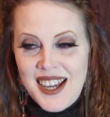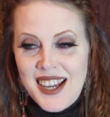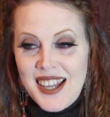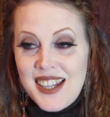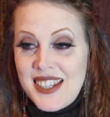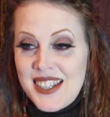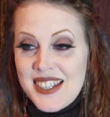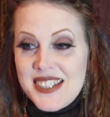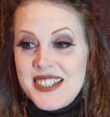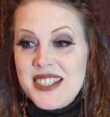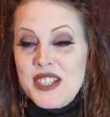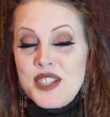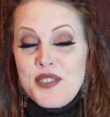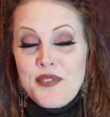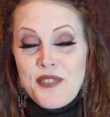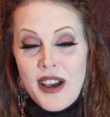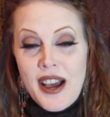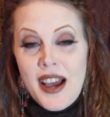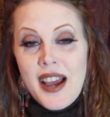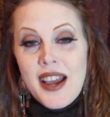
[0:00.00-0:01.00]
This is
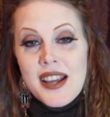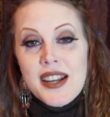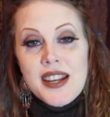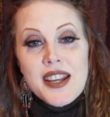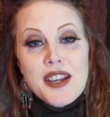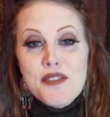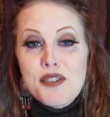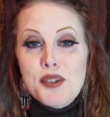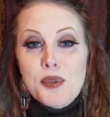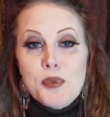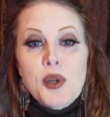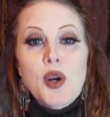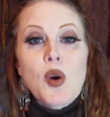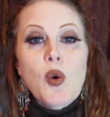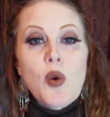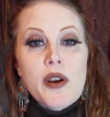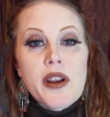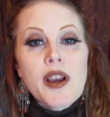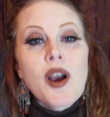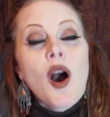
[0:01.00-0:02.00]
fine if you're
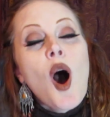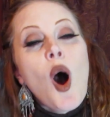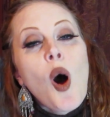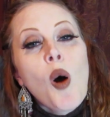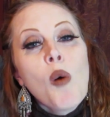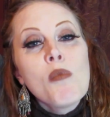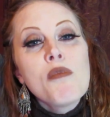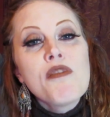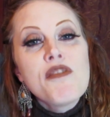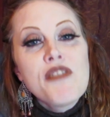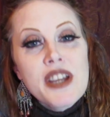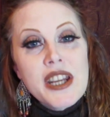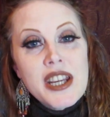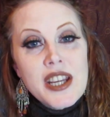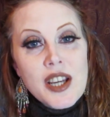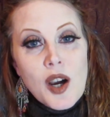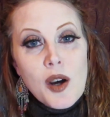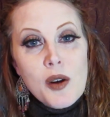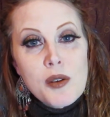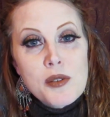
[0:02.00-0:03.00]
recording home
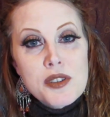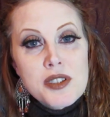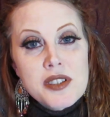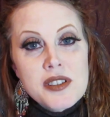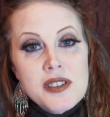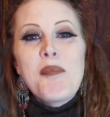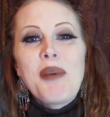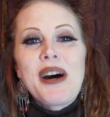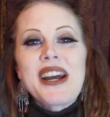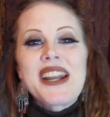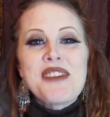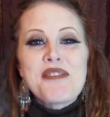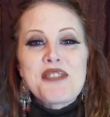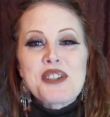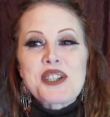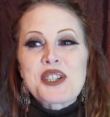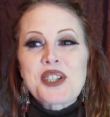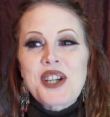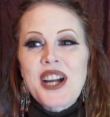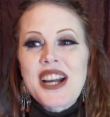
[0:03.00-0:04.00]
videos, but if
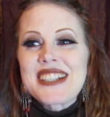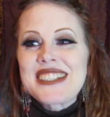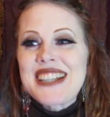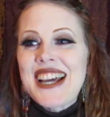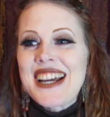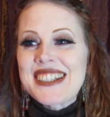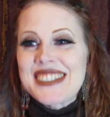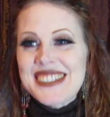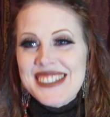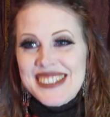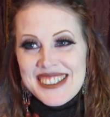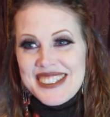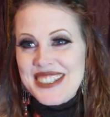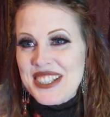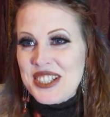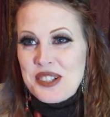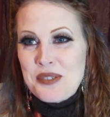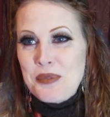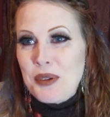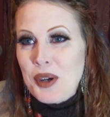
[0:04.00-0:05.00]
you're trying to actually
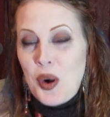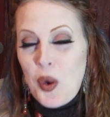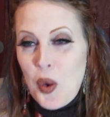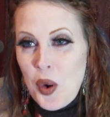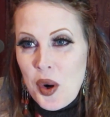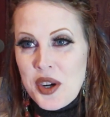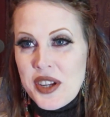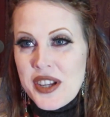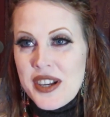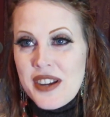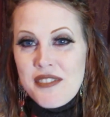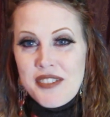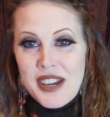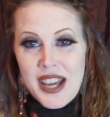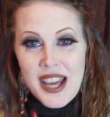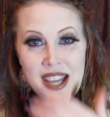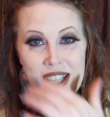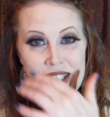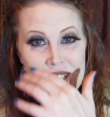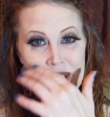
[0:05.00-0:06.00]
just record an
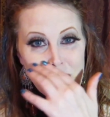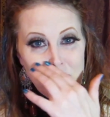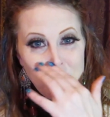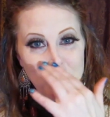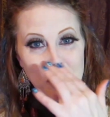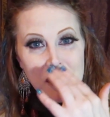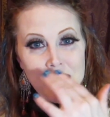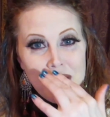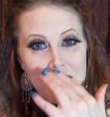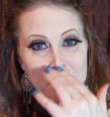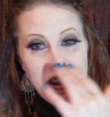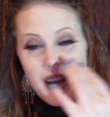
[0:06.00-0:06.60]
event or